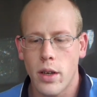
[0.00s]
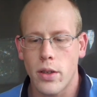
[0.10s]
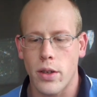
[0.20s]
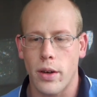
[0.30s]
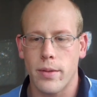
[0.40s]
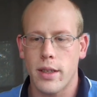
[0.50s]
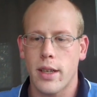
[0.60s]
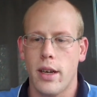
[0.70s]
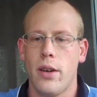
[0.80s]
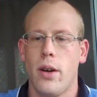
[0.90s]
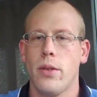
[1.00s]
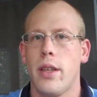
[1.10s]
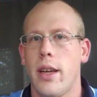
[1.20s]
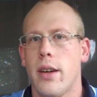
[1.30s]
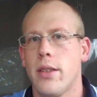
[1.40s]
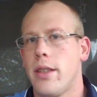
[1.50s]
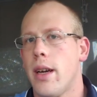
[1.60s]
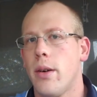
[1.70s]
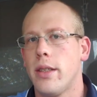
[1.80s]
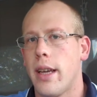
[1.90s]
So let's get our nose in here and see
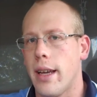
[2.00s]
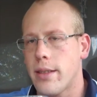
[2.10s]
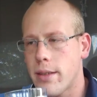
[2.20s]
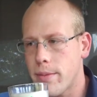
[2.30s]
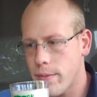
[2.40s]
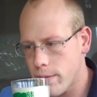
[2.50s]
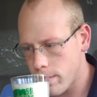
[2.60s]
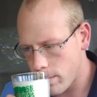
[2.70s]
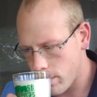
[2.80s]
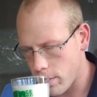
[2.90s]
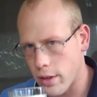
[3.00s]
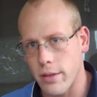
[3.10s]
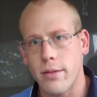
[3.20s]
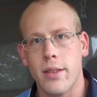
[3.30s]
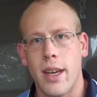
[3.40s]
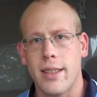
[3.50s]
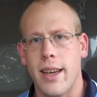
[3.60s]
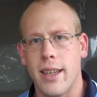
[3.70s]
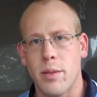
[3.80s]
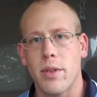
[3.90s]
how it tastes, or not
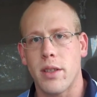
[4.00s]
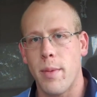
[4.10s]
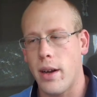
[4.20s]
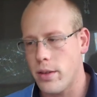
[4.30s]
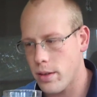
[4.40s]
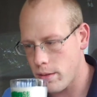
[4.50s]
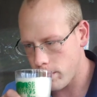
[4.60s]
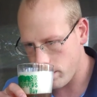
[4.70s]
tastes, but smells.